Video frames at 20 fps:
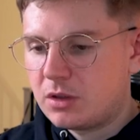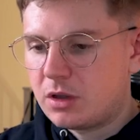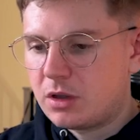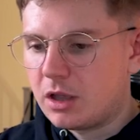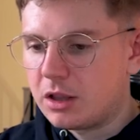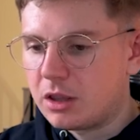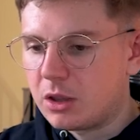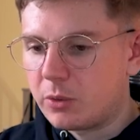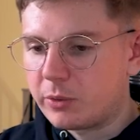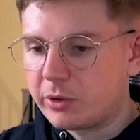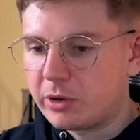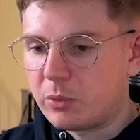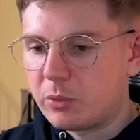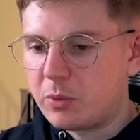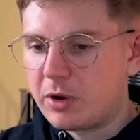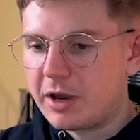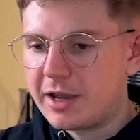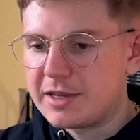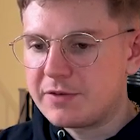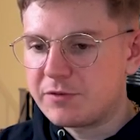a logo
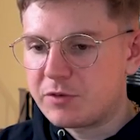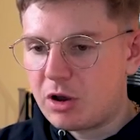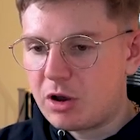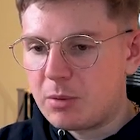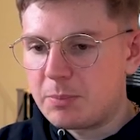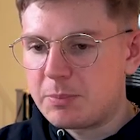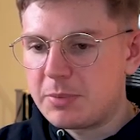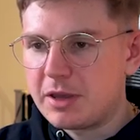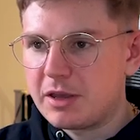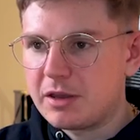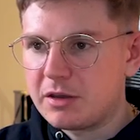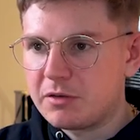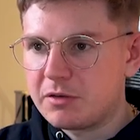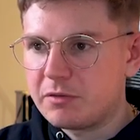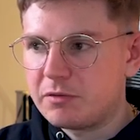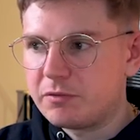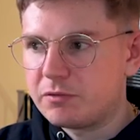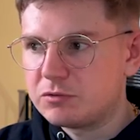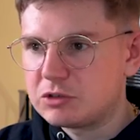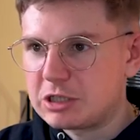where you've got a bit
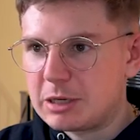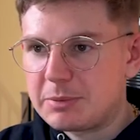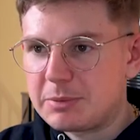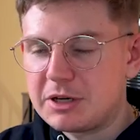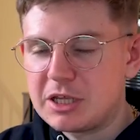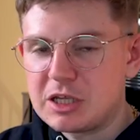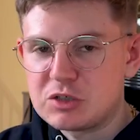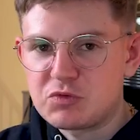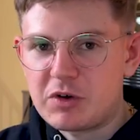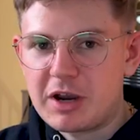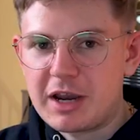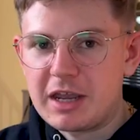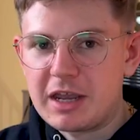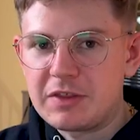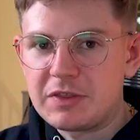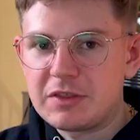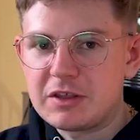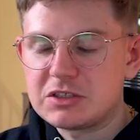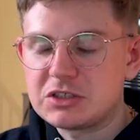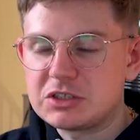of Japanese
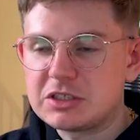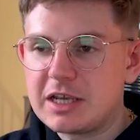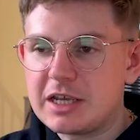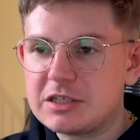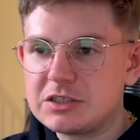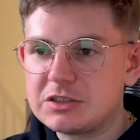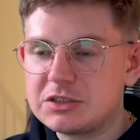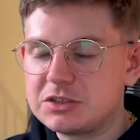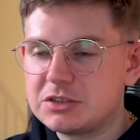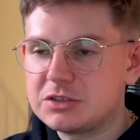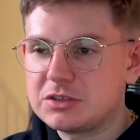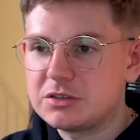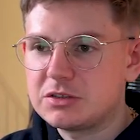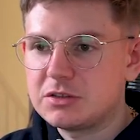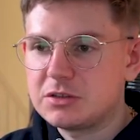writing that says